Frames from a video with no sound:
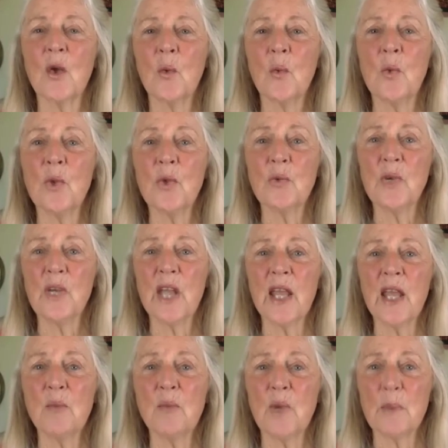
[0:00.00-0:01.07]
with
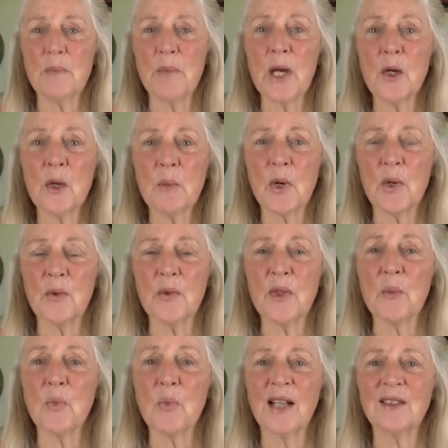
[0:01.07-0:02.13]
Renee Baribeau,
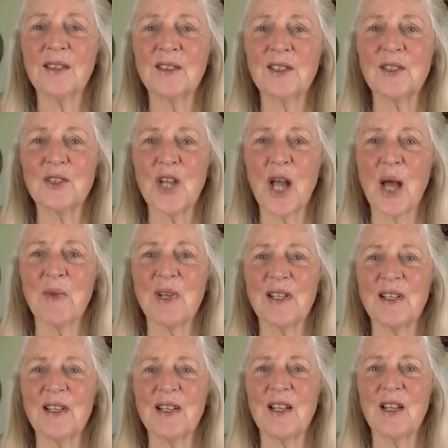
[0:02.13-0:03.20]
the Practical Shaman.
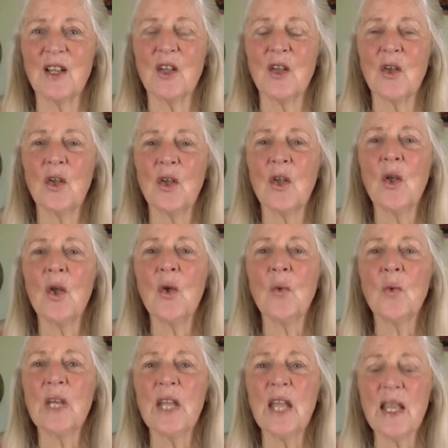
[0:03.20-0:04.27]

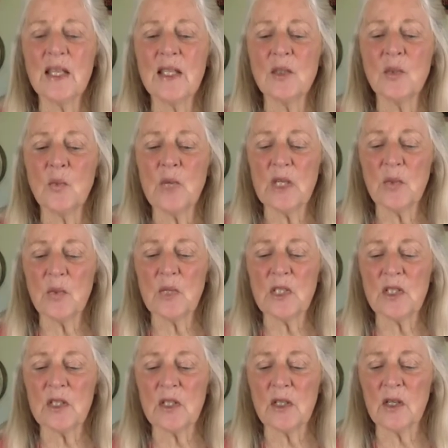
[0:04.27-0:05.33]
Renee is a wind
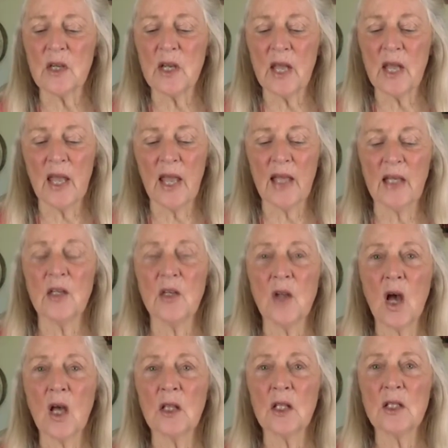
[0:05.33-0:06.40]
whistler and a
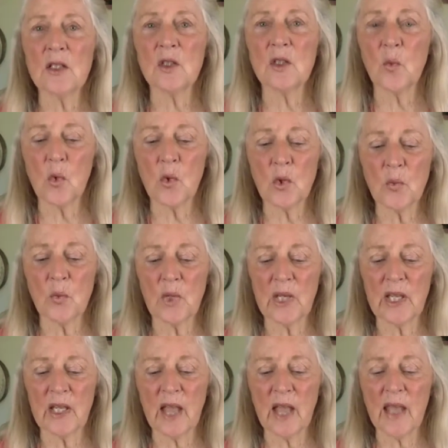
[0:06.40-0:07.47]
Nautilus
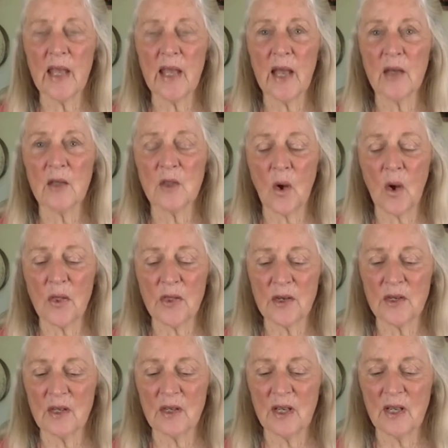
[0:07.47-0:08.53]
Award-winning Hay House author.